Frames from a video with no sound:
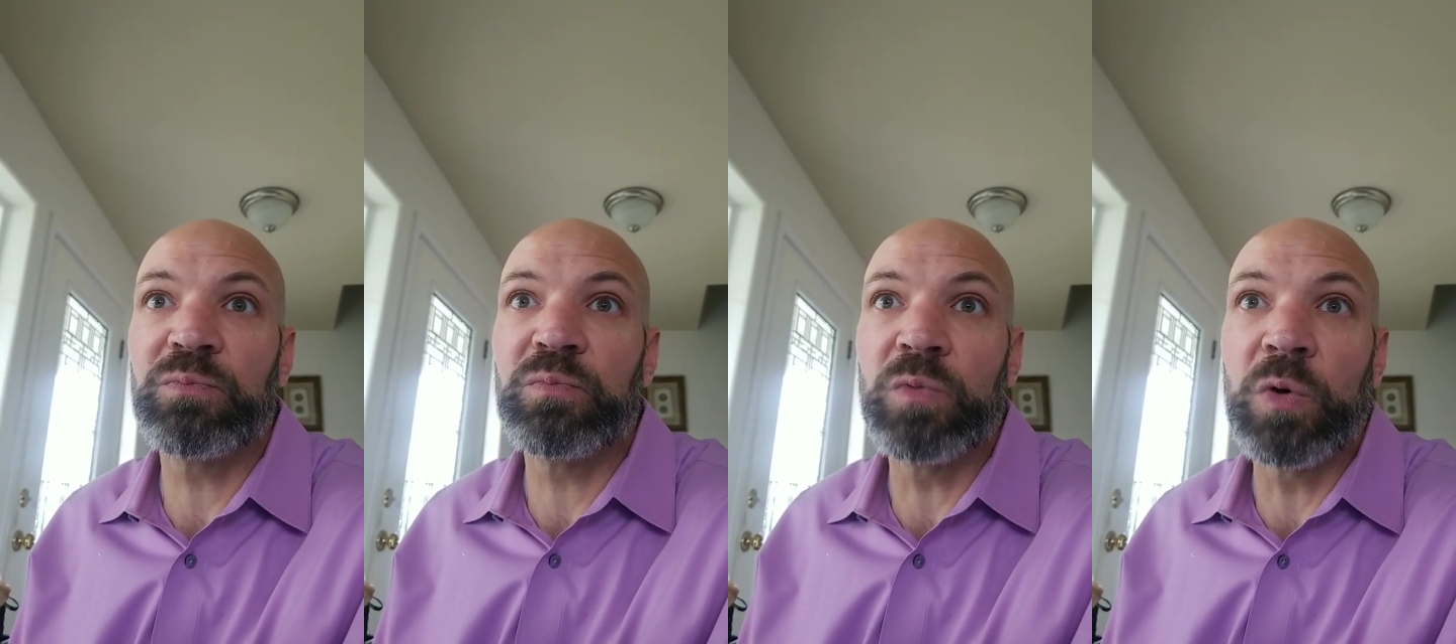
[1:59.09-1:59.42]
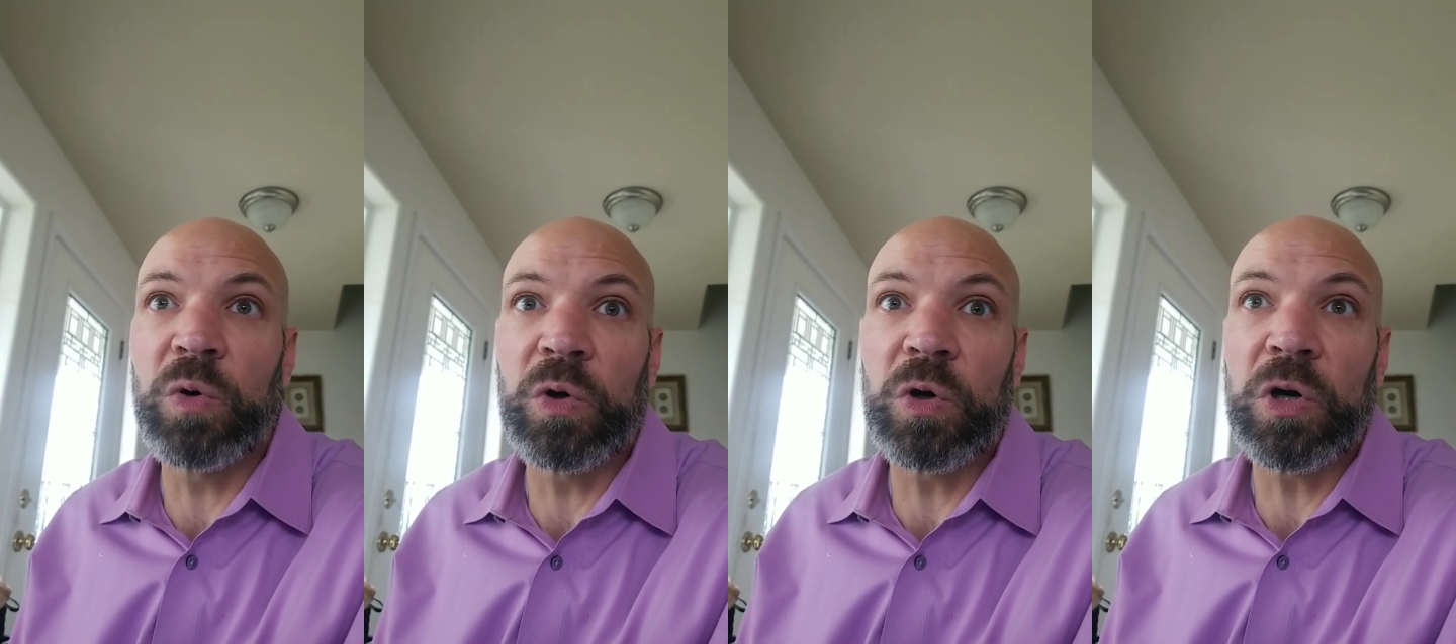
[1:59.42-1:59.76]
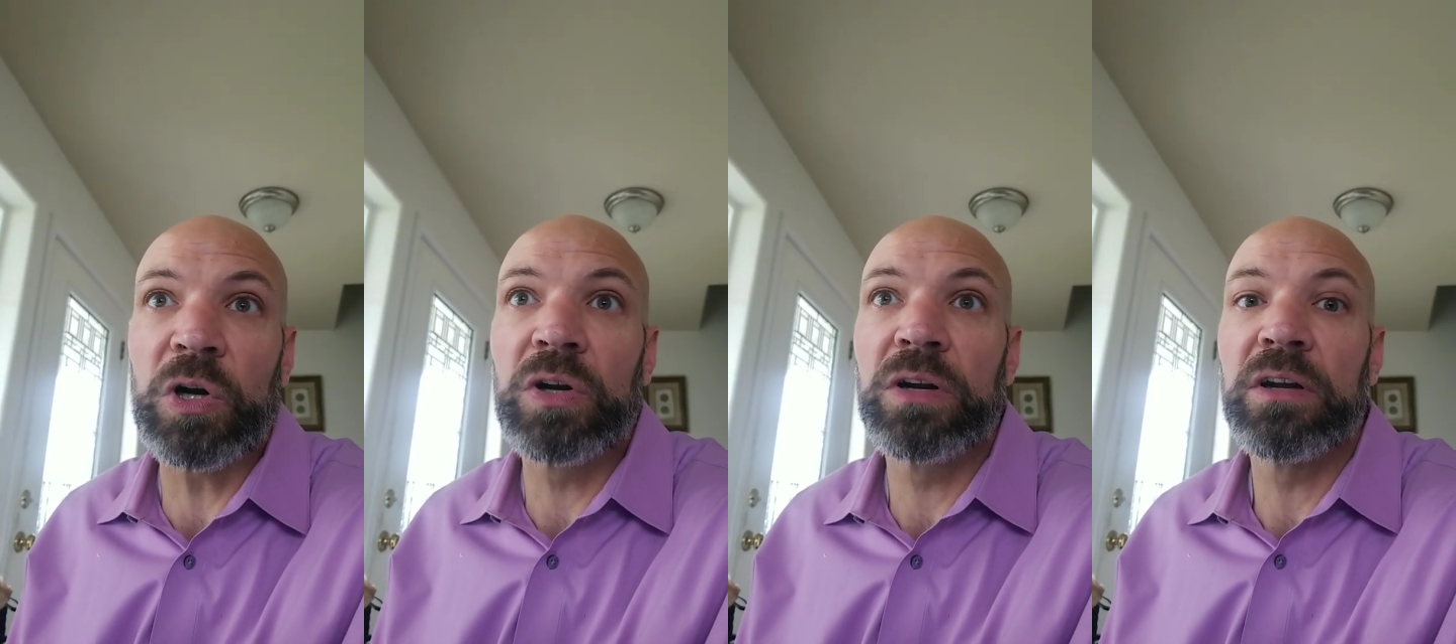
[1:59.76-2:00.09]

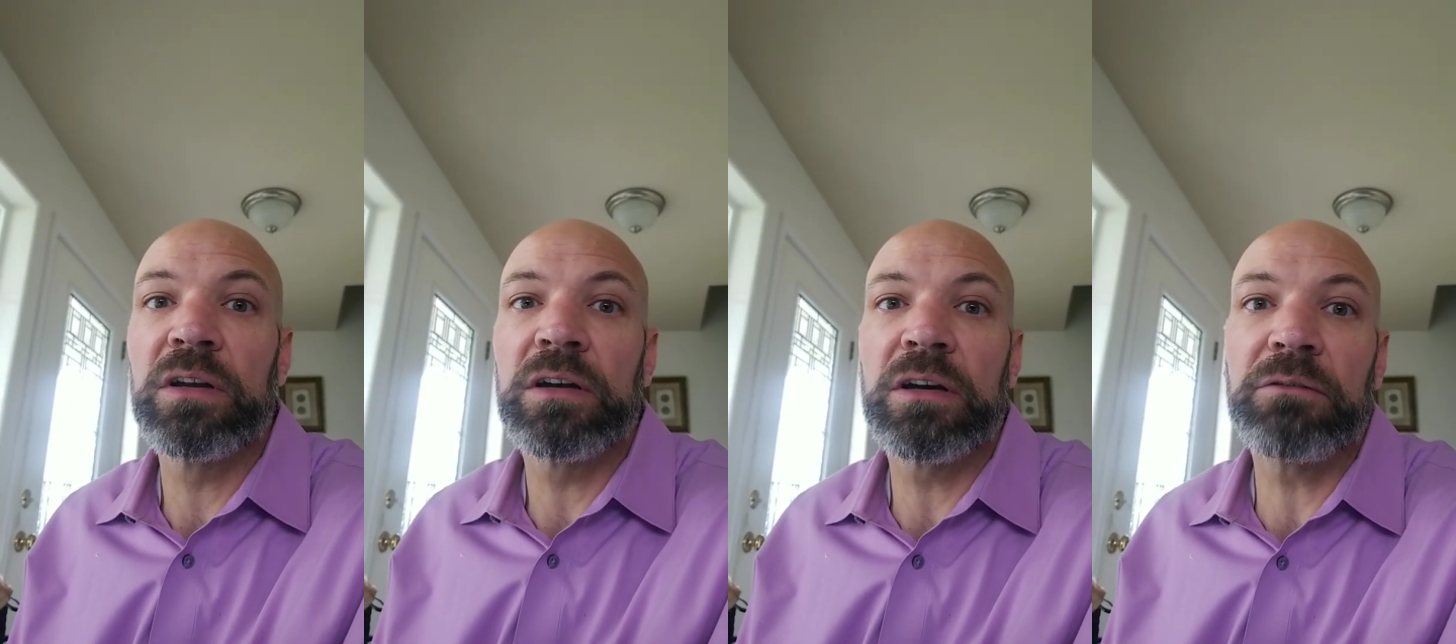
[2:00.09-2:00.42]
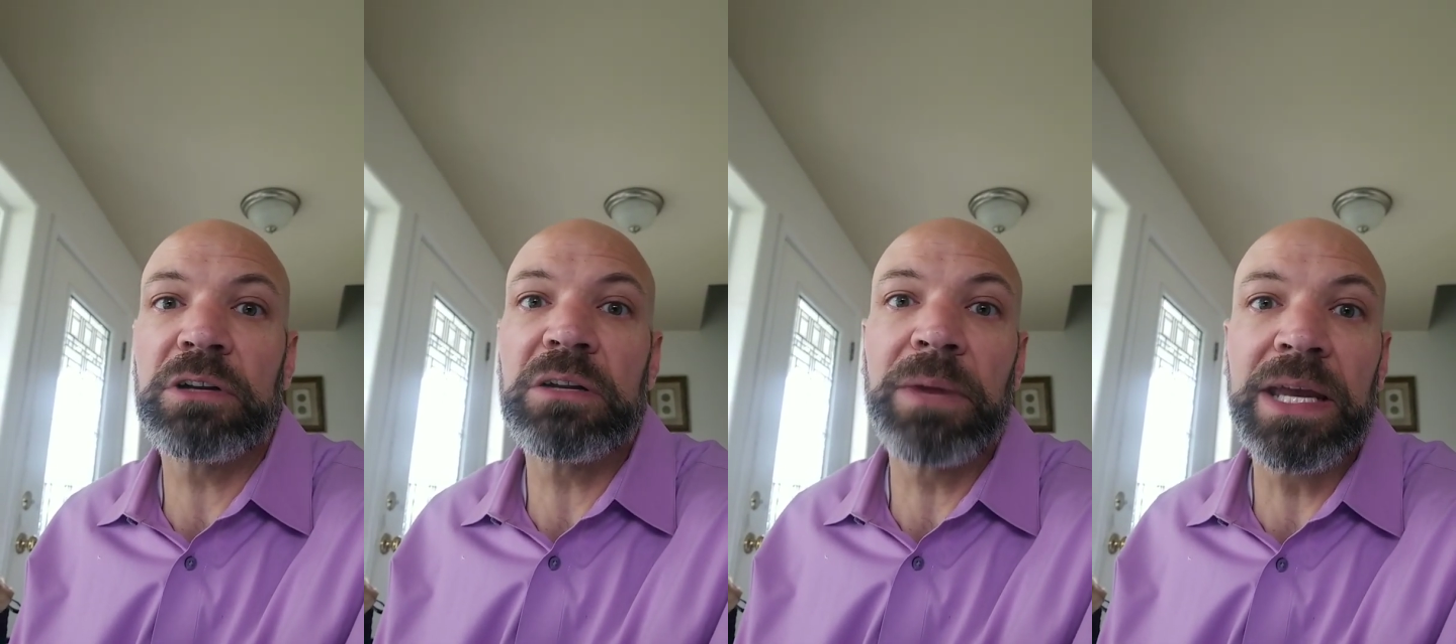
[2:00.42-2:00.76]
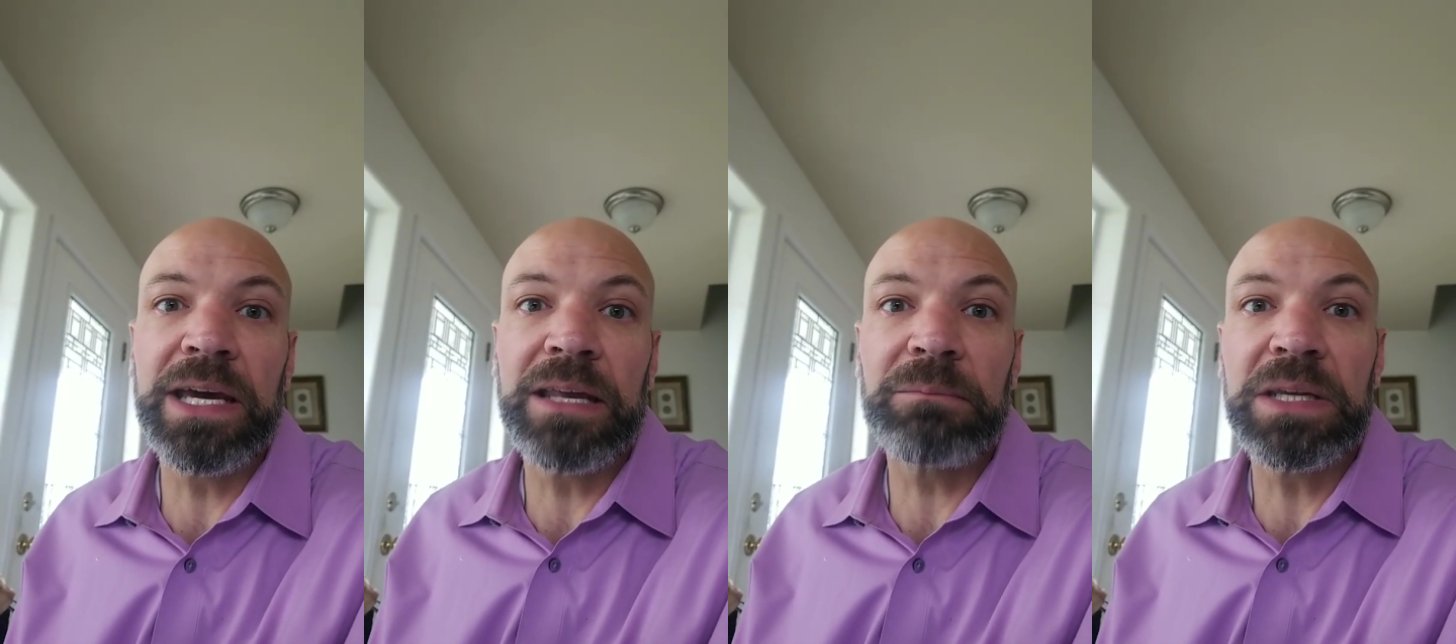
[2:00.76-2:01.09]
more of a demand,